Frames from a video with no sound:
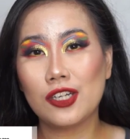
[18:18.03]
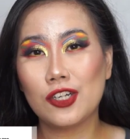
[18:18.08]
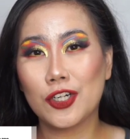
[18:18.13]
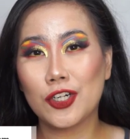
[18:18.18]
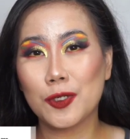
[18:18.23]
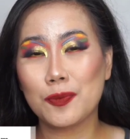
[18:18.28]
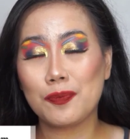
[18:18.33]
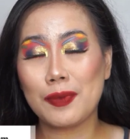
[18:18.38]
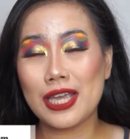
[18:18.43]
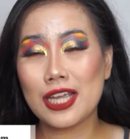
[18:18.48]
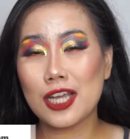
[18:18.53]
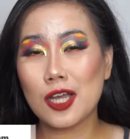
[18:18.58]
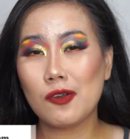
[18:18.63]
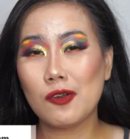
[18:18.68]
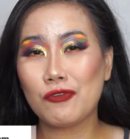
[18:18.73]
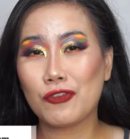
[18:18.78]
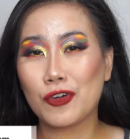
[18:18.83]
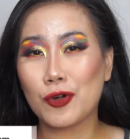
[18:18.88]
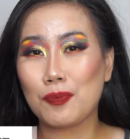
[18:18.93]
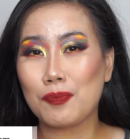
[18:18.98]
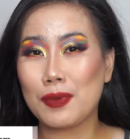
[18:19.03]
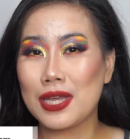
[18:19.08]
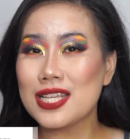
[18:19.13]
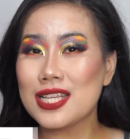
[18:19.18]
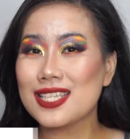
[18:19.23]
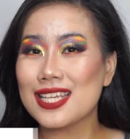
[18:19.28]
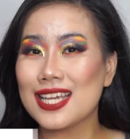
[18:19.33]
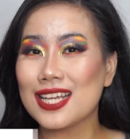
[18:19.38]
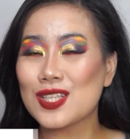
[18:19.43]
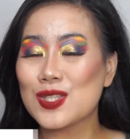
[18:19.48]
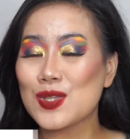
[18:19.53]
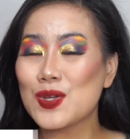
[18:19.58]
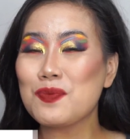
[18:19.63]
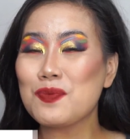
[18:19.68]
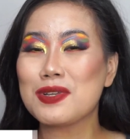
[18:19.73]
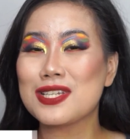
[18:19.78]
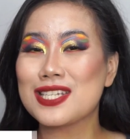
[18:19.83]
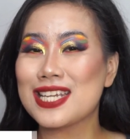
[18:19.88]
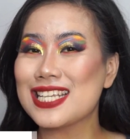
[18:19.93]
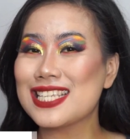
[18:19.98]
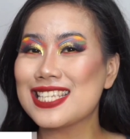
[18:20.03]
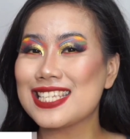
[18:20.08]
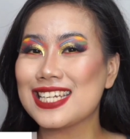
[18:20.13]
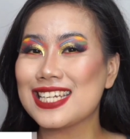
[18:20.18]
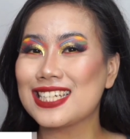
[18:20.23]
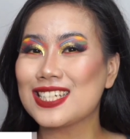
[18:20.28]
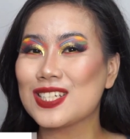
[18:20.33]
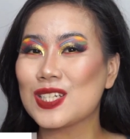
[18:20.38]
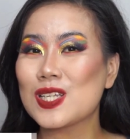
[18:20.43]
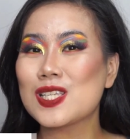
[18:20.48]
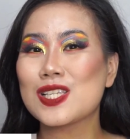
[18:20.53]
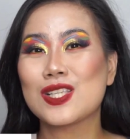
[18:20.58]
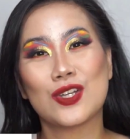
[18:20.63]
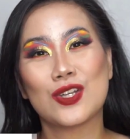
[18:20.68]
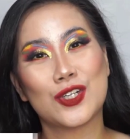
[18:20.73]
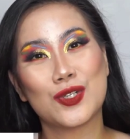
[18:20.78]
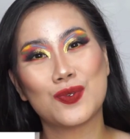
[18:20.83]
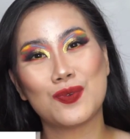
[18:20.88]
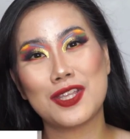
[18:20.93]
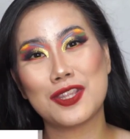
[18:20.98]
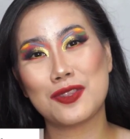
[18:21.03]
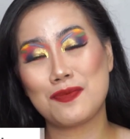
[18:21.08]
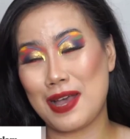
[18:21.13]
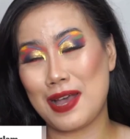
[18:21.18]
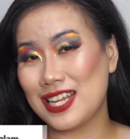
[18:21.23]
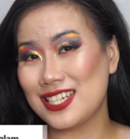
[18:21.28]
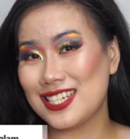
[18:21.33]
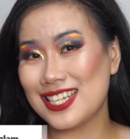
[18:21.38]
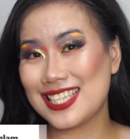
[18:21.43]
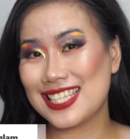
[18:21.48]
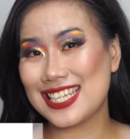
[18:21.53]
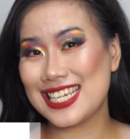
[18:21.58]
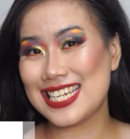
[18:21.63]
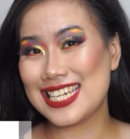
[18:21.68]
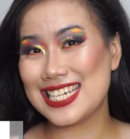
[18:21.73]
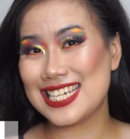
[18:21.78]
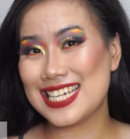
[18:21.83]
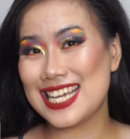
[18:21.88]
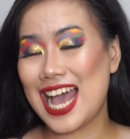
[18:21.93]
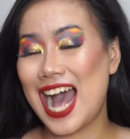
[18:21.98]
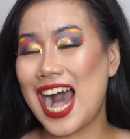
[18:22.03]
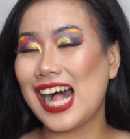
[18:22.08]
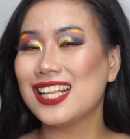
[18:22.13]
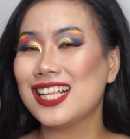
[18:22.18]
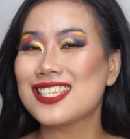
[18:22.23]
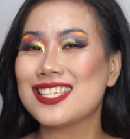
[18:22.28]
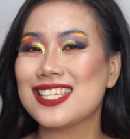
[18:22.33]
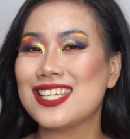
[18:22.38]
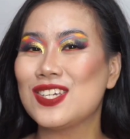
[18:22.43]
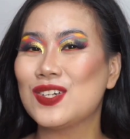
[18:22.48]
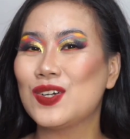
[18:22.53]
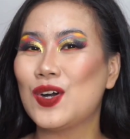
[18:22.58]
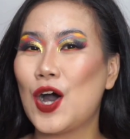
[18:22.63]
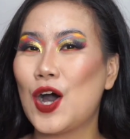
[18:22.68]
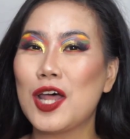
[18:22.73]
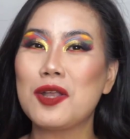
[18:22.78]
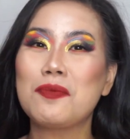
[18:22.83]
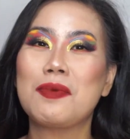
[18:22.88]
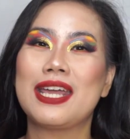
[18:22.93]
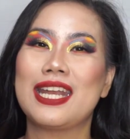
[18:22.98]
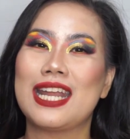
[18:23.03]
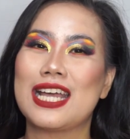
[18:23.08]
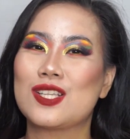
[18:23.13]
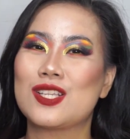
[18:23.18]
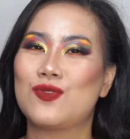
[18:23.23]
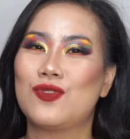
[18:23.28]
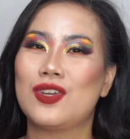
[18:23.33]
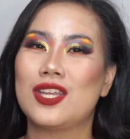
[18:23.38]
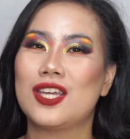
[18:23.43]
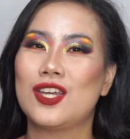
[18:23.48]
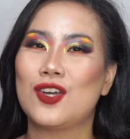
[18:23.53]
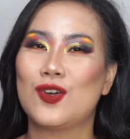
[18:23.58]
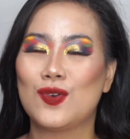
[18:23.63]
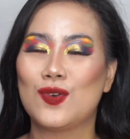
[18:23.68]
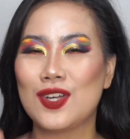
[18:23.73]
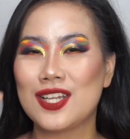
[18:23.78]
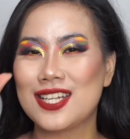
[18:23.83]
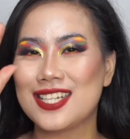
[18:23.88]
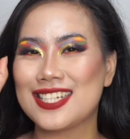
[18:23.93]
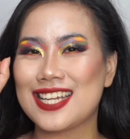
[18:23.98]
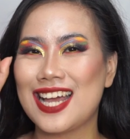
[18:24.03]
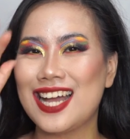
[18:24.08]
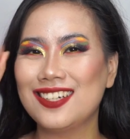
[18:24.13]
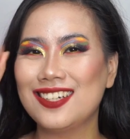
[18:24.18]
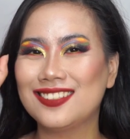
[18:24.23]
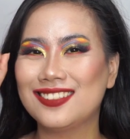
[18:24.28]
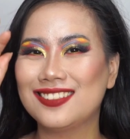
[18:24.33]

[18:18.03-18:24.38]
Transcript: learn makeup from basic to majestic, just learn with Majesty. I'll see you on my next video. Ciao!